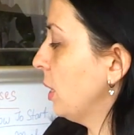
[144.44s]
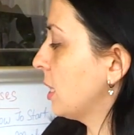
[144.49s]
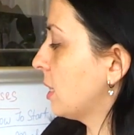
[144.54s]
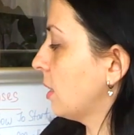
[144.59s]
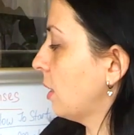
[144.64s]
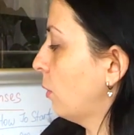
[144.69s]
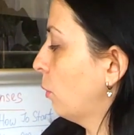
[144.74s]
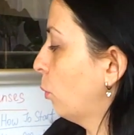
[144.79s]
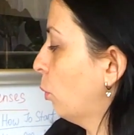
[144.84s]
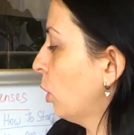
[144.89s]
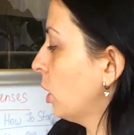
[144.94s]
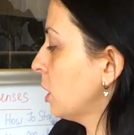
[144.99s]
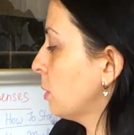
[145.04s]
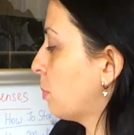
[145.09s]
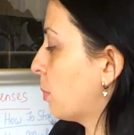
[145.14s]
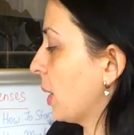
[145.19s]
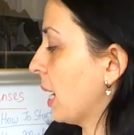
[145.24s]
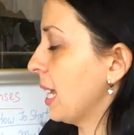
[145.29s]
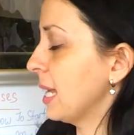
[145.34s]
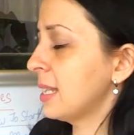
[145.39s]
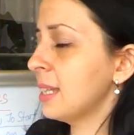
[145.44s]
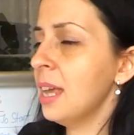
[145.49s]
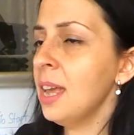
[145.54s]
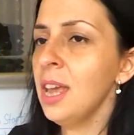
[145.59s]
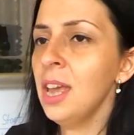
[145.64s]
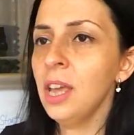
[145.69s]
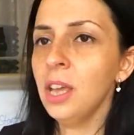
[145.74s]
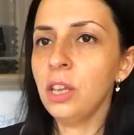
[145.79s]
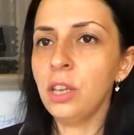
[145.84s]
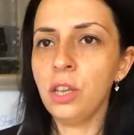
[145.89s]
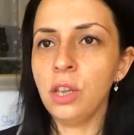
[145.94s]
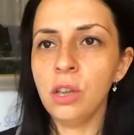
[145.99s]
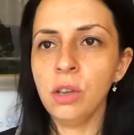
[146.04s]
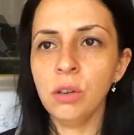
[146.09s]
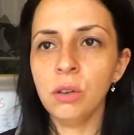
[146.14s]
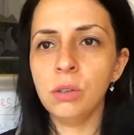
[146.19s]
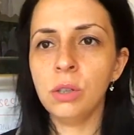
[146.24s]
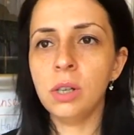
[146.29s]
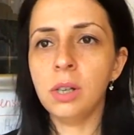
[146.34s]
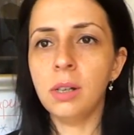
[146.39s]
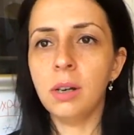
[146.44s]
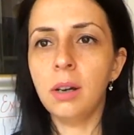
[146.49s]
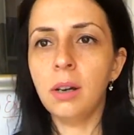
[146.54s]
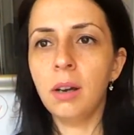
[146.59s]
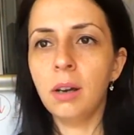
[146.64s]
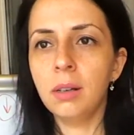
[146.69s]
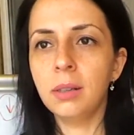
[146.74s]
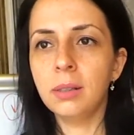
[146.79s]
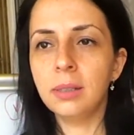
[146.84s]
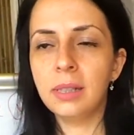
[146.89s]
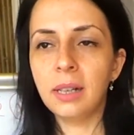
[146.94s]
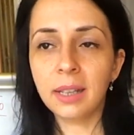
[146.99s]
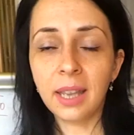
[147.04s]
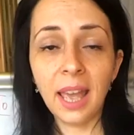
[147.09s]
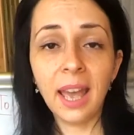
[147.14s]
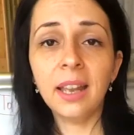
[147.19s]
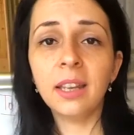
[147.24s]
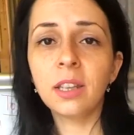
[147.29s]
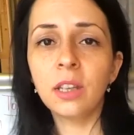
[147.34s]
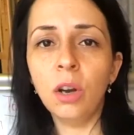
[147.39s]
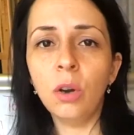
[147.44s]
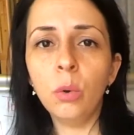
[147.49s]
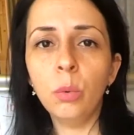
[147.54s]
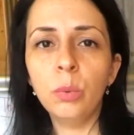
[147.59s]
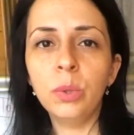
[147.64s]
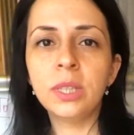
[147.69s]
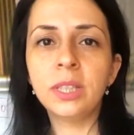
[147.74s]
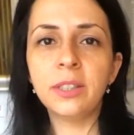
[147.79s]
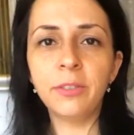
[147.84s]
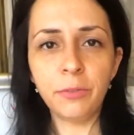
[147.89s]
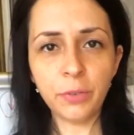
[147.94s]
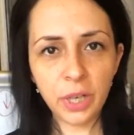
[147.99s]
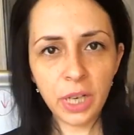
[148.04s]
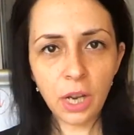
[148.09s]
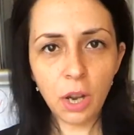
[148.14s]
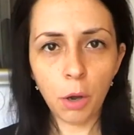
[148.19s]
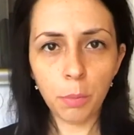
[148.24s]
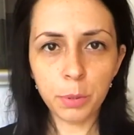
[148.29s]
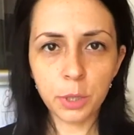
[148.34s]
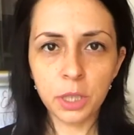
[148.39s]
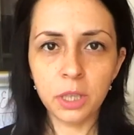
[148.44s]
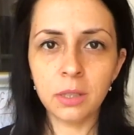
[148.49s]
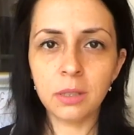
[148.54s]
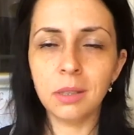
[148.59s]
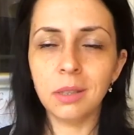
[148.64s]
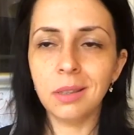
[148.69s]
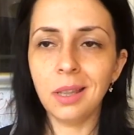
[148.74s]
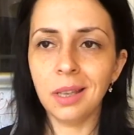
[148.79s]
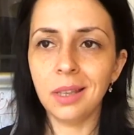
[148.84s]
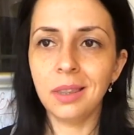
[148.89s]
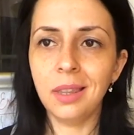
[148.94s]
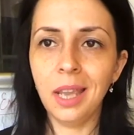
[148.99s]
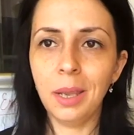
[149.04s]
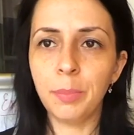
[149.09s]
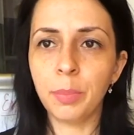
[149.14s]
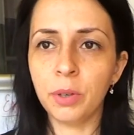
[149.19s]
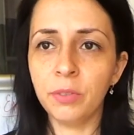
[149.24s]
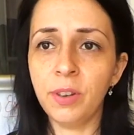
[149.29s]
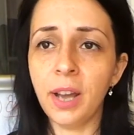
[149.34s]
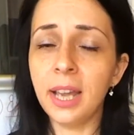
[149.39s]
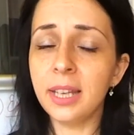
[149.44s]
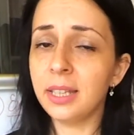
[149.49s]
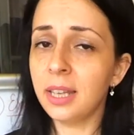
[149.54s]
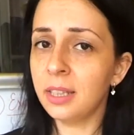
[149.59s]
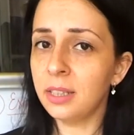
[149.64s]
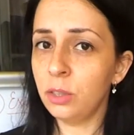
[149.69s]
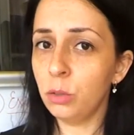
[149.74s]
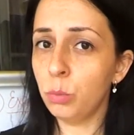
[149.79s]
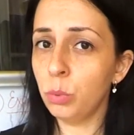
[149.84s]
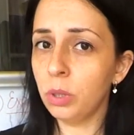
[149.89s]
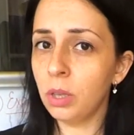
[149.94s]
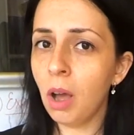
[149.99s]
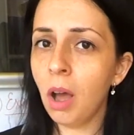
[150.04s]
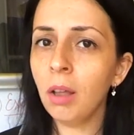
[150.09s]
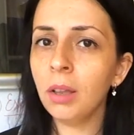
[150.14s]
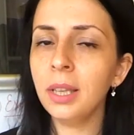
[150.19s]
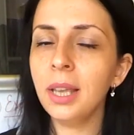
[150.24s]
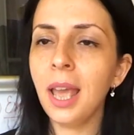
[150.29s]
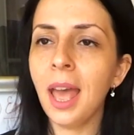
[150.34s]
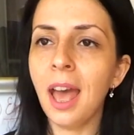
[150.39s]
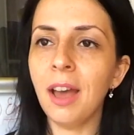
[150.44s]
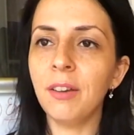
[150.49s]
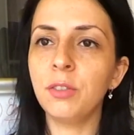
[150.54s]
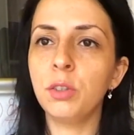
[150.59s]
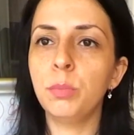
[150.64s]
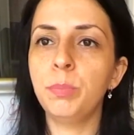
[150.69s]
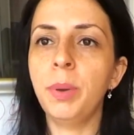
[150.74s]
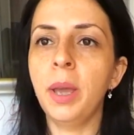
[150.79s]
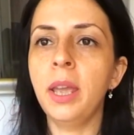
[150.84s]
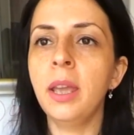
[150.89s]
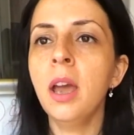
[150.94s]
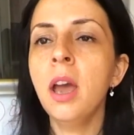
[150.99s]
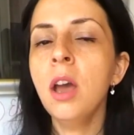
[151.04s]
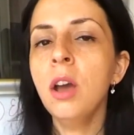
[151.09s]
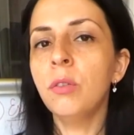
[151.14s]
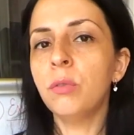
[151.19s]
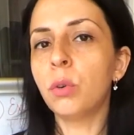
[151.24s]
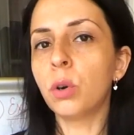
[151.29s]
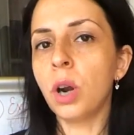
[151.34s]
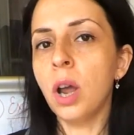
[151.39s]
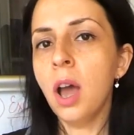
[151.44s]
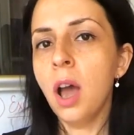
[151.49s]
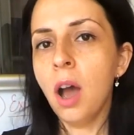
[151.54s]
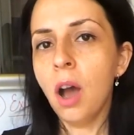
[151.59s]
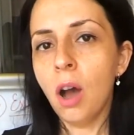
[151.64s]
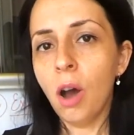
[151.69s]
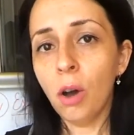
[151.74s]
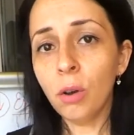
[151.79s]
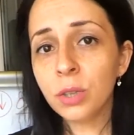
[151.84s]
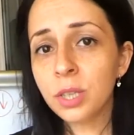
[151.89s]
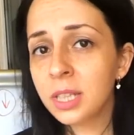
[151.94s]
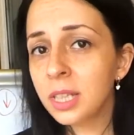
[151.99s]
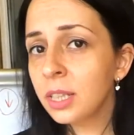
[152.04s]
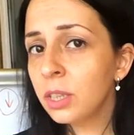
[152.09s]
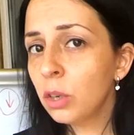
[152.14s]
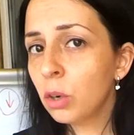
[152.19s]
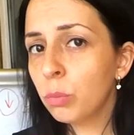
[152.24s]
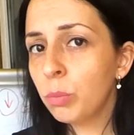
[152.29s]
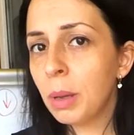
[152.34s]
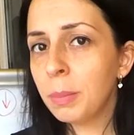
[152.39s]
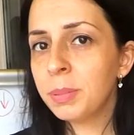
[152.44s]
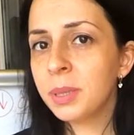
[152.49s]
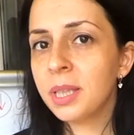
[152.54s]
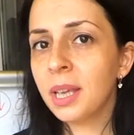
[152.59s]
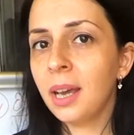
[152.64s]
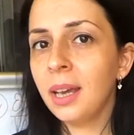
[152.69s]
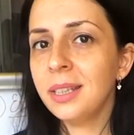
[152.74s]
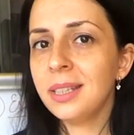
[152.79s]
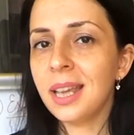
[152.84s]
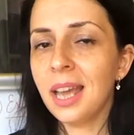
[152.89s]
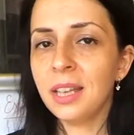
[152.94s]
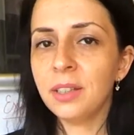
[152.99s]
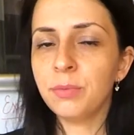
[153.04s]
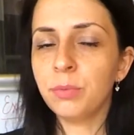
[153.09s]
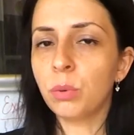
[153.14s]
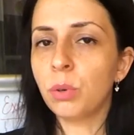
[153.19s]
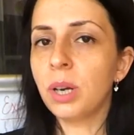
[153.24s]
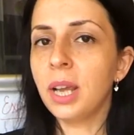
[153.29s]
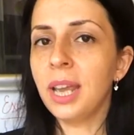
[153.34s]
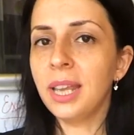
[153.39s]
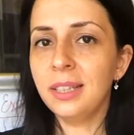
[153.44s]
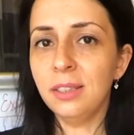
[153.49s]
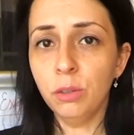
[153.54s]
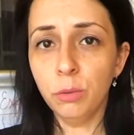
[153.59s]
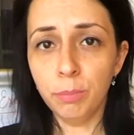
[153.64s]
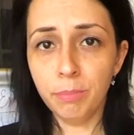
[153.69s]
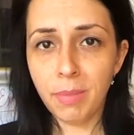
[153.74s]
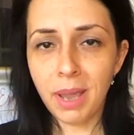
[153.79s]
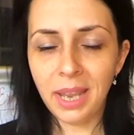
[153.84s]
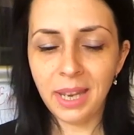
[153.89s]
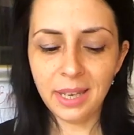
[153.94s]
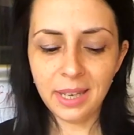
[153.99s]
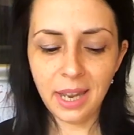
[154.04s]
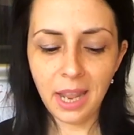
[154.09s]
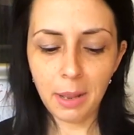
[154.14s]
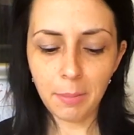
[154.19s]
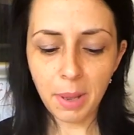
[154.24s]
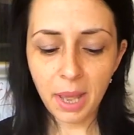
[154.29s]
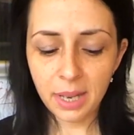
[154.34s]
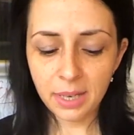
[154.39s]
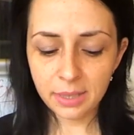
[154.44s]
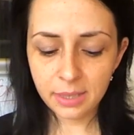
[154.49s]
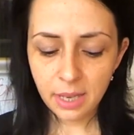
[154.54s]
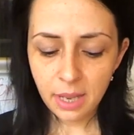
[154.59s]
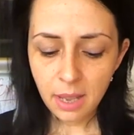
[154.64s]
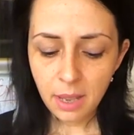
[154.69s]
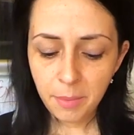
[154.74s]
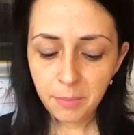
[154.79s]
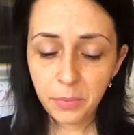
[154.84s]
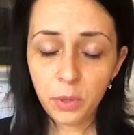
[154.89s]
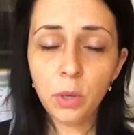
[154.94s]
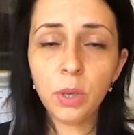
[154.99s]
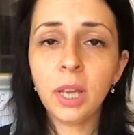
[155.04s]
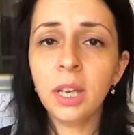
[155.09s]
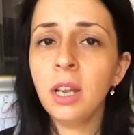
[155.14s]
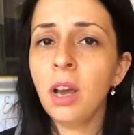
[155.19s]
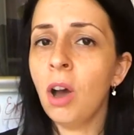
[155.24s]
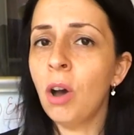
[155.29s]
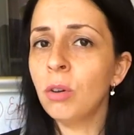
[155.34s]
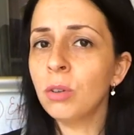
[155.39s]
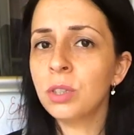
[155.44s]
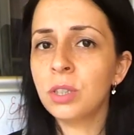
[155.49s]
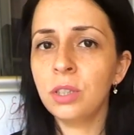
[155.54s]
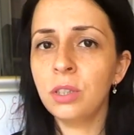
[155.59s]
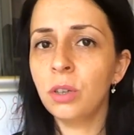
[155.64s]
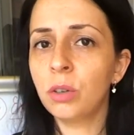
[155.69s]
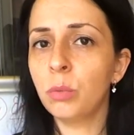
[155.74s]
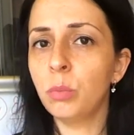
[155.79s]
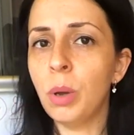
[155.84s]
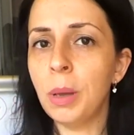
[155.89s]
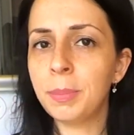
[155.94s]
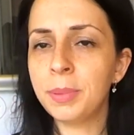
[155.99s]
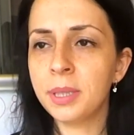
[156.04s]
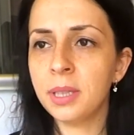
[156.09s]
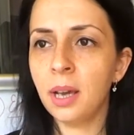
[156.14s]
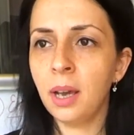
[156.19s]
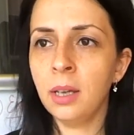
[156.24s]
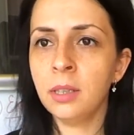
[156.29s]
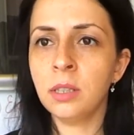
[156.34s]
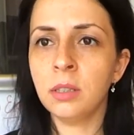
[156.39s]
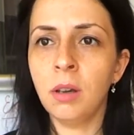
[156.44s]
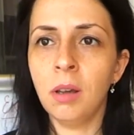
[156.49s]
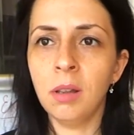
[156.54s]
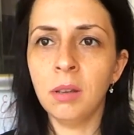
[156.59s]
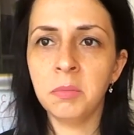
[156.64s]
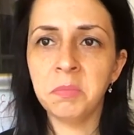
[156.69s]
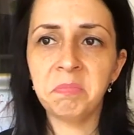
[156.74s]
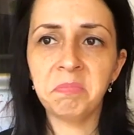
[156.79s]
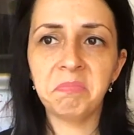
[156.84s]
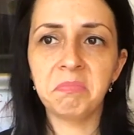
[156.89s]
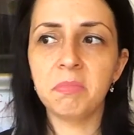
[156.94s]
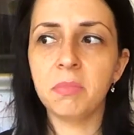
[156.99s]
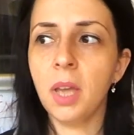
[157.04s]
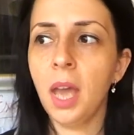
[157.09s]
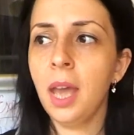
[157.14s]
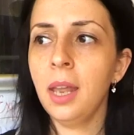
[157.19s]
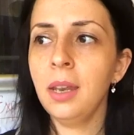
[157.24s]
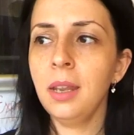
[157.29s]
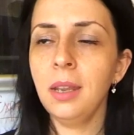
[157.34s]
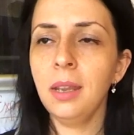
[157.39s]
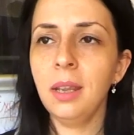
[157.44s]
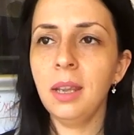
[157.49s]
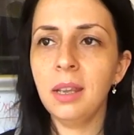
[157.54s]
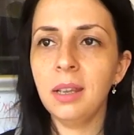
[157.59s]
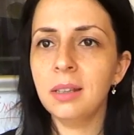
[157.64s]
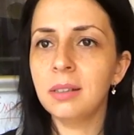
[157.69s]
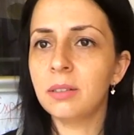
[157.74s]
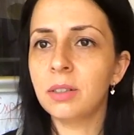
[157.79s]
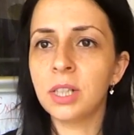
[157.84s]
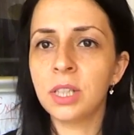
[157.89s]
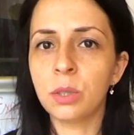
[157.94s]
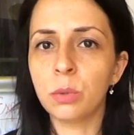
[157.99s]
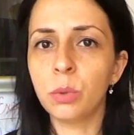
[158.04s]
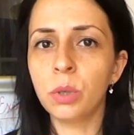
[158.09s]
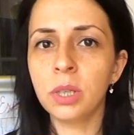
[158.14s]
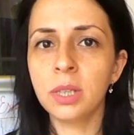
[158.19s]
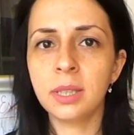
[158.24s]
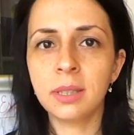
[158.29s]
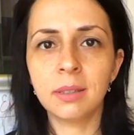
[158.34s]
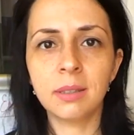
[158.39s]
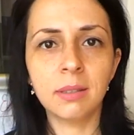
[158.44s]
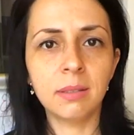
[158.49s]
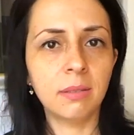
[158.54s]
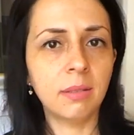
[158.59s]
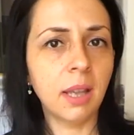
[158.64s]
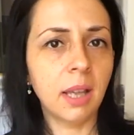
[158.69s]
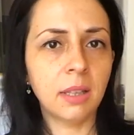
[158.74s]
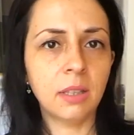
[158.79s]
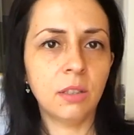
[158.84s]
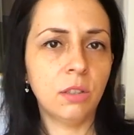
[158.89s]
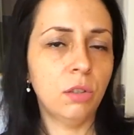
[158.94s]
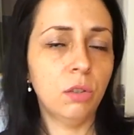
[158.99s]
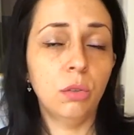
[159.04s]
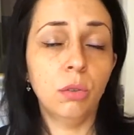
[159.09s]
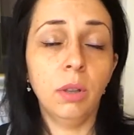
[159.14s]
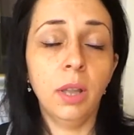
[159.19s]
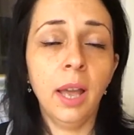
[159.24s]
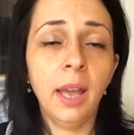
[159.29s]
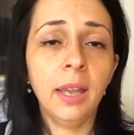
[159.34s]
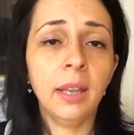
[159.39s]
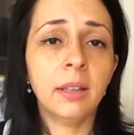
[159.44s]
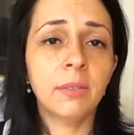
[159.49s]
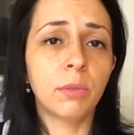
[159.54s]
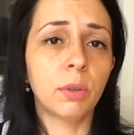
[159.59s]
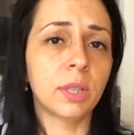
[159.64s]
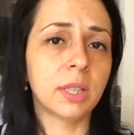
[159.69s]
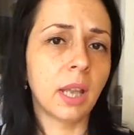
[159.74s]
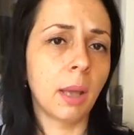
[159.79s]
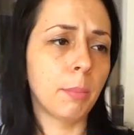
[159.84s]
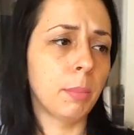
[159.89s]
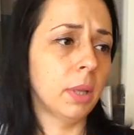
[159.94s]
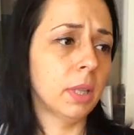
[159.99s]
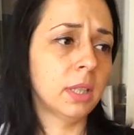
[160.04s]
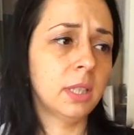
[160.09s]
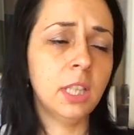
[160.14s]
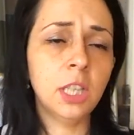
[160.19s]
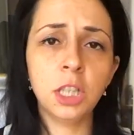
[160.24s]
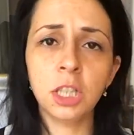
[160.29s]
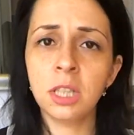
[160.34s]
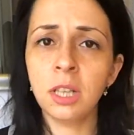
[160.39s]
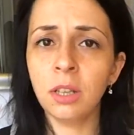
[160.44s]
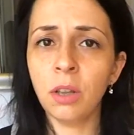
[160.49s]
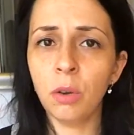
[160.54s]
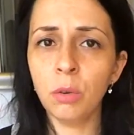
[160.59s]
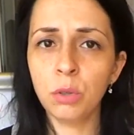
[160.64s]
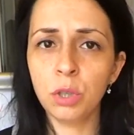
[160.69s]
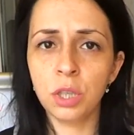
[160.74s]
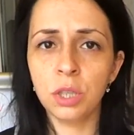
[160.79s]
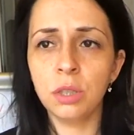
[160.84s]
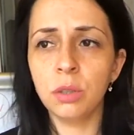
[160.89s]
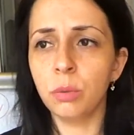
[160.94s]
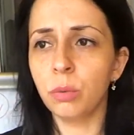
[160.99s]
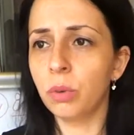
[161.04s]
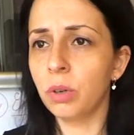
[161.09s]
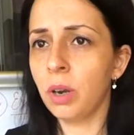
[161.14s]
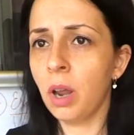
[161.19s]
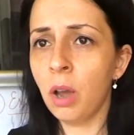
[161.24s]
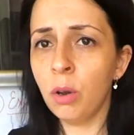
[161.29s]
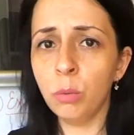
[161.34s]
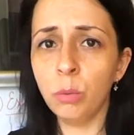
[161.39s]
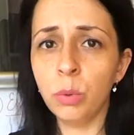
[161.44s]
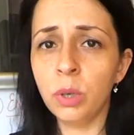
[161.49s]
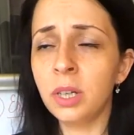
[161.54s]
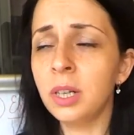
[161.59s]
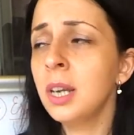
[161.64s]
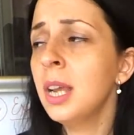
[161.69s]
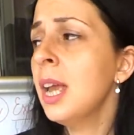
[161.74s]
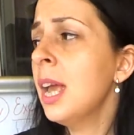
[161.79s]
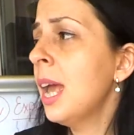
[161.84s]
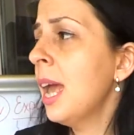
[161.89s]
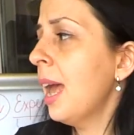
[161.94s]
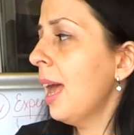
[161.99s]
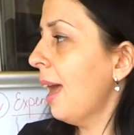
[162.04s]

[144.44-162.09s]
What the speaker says: with WordPress, you can go with the free options that they provide, and you will only have to pay for hosting your website and for a domain name. And you can host your website on any resource that you like, for example, DigitalOcean or Hover.